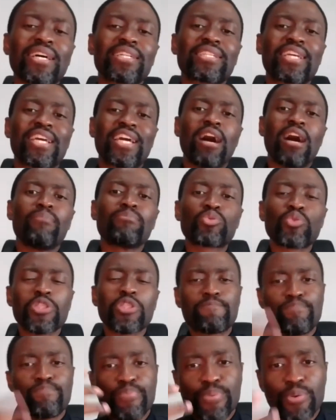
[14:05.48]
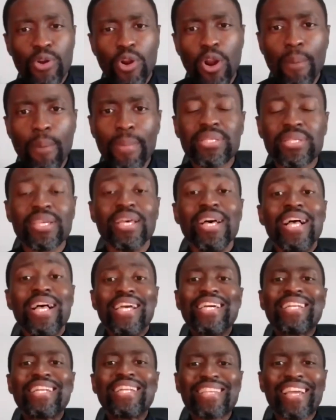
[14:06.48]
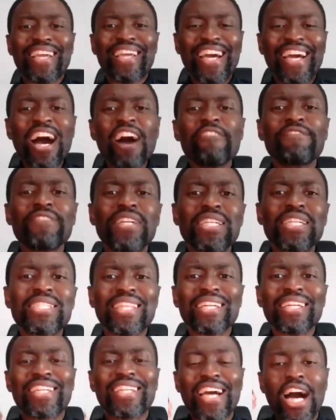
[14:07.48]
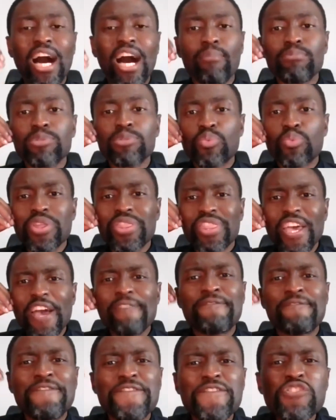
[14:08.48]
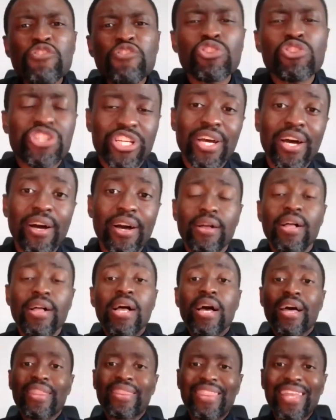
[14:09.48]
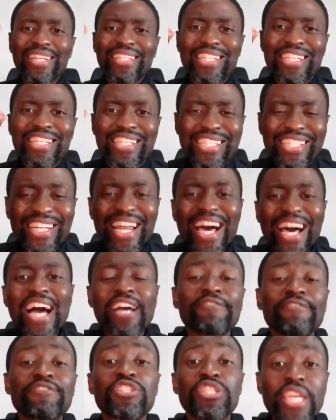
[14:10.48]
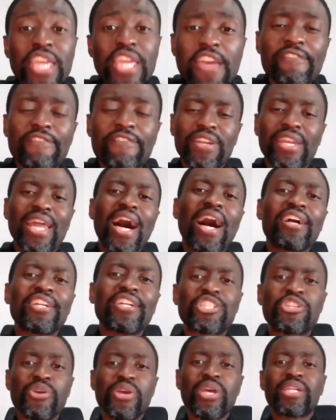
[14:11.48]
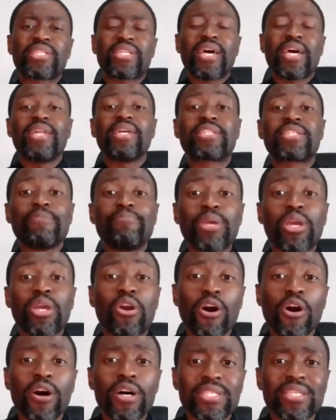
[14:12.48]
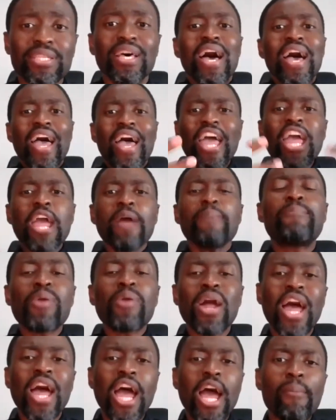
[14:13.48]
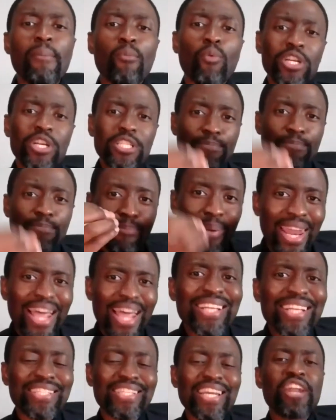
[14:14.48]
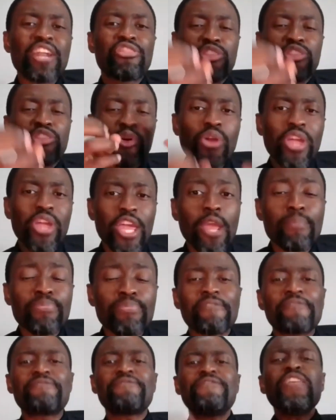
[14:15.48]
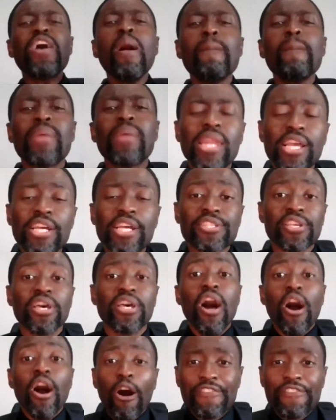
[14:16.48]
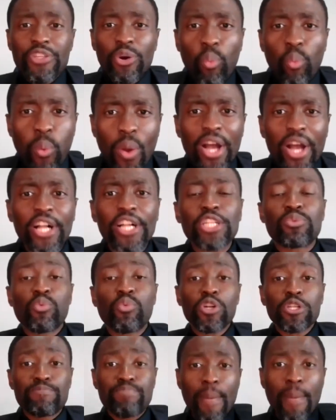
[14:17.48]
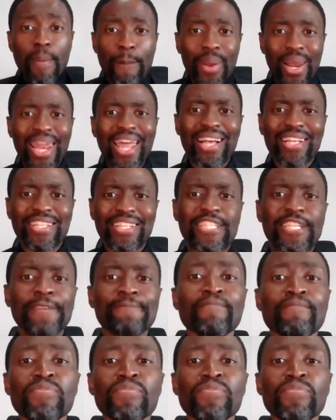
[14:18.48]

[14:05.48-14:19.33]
that comes with promise. It is a covenant that comes with a future that drives even unto eternity because Abraham was blessed, and through him, the families of the world will be blessed.